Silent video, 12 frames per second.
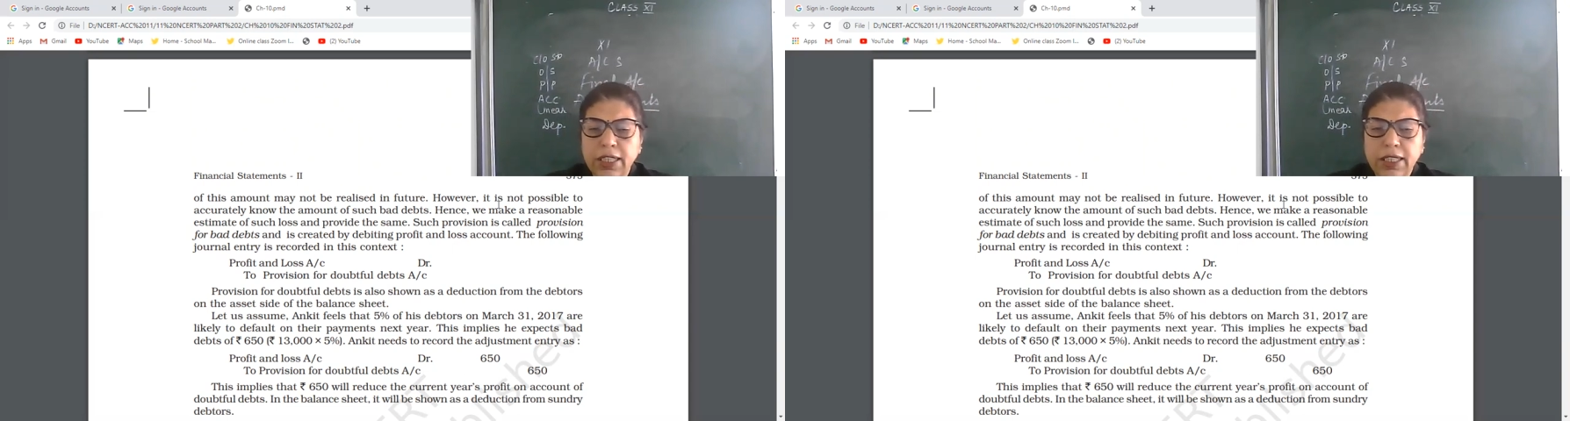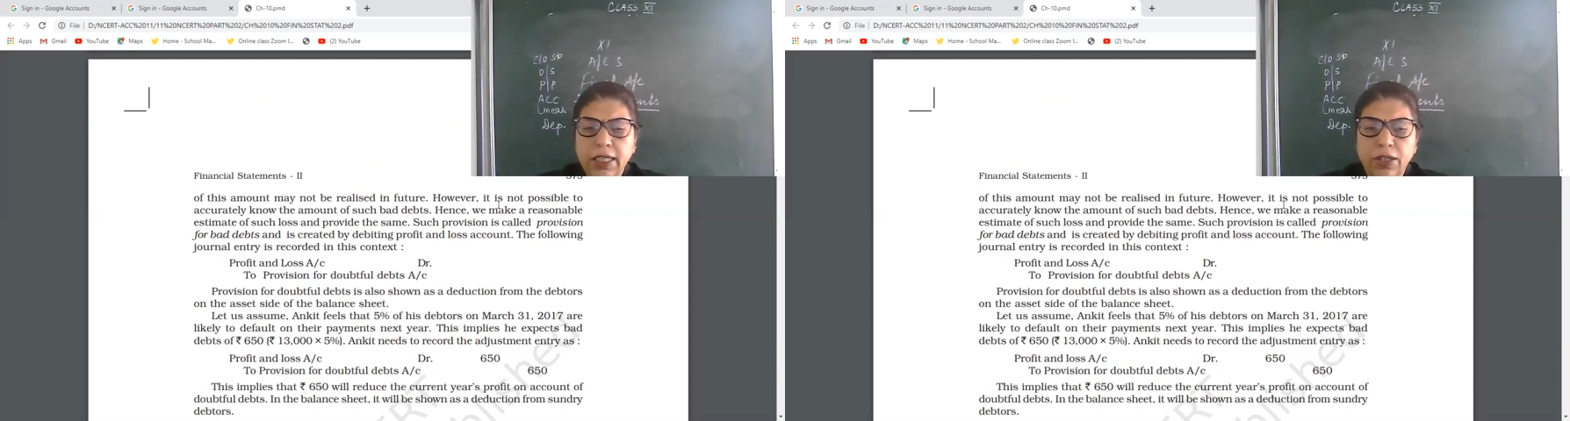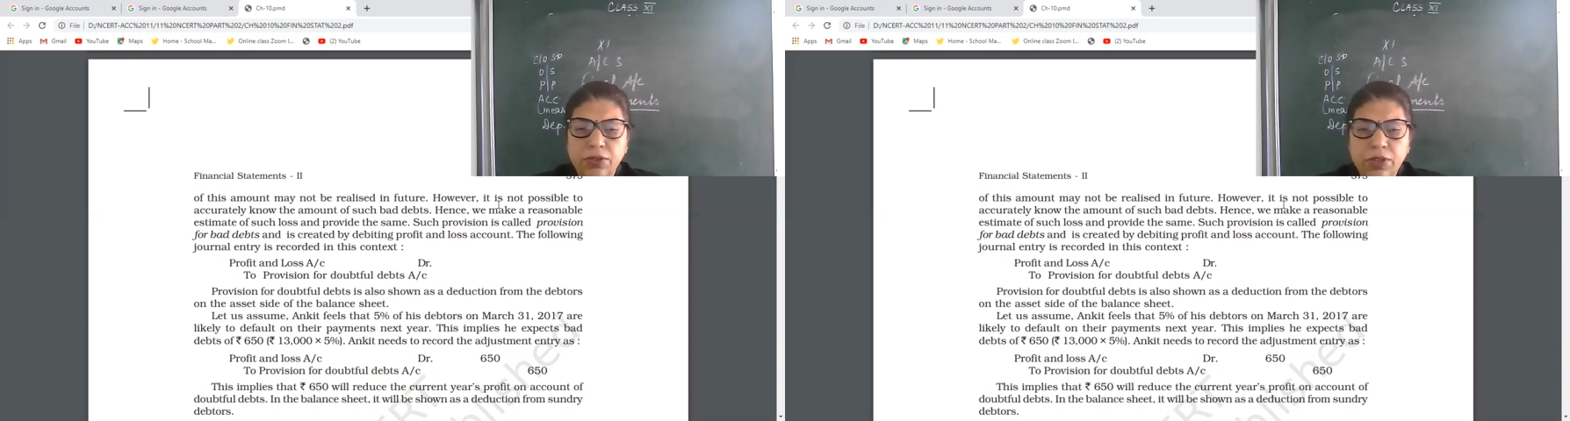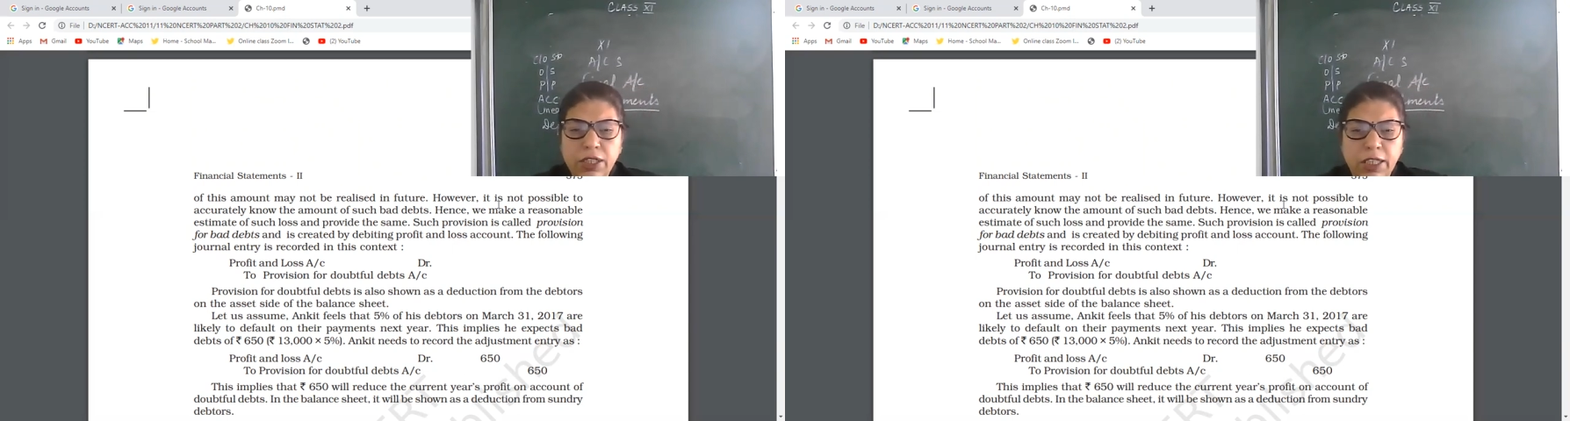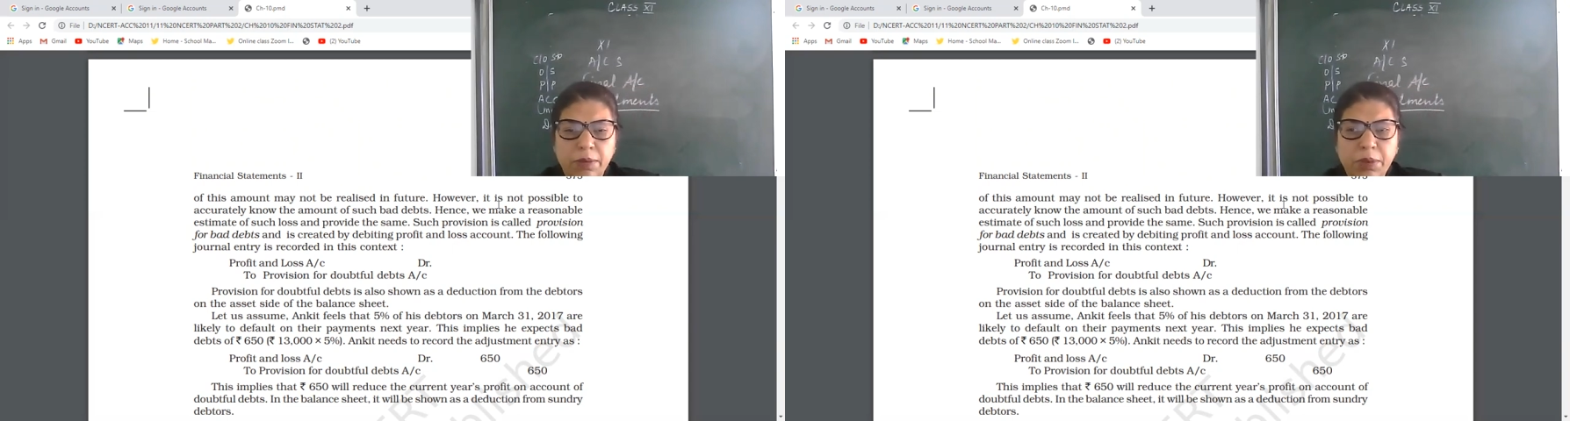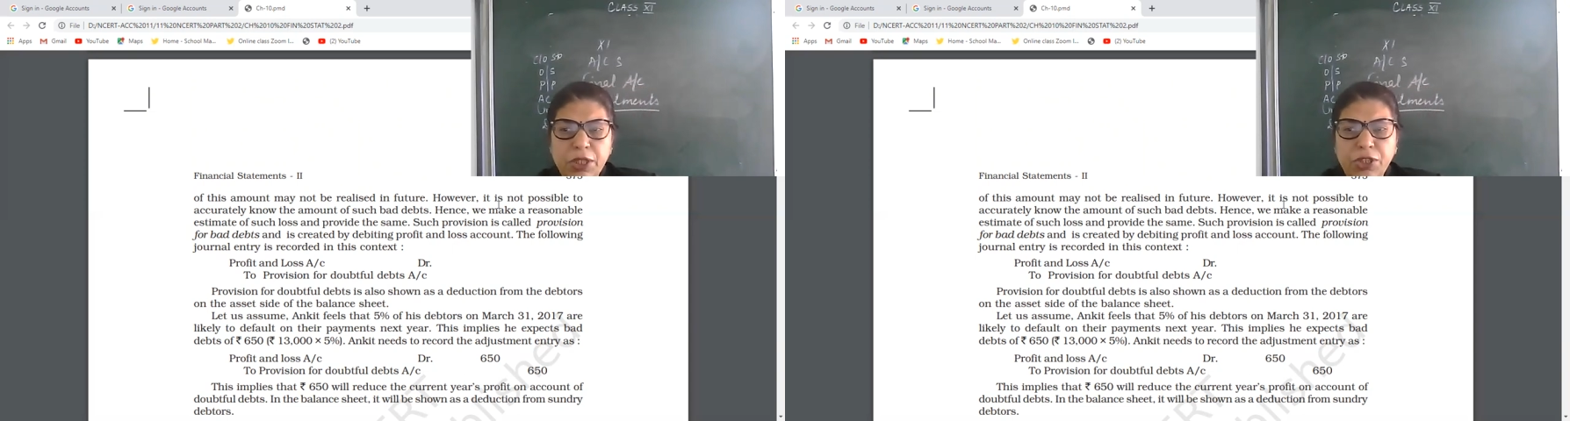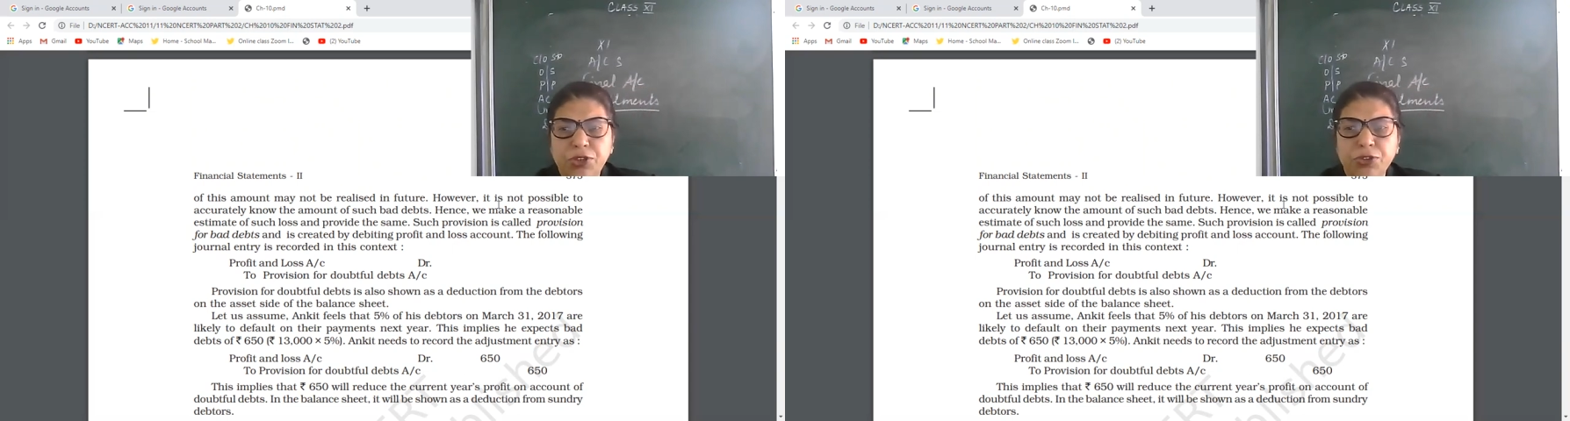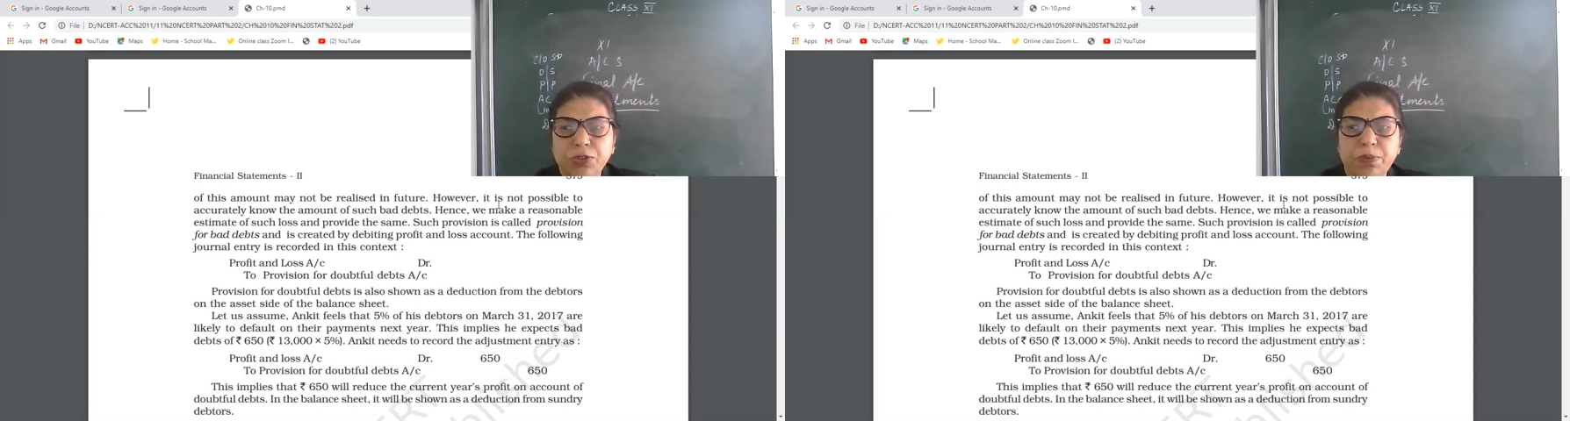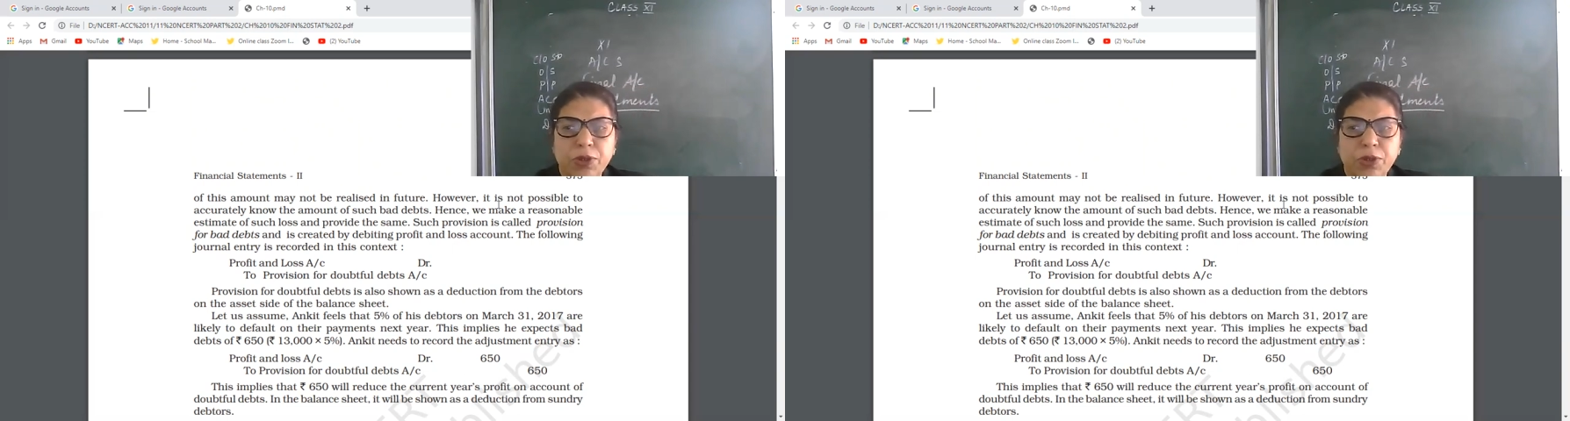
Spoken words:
account debit to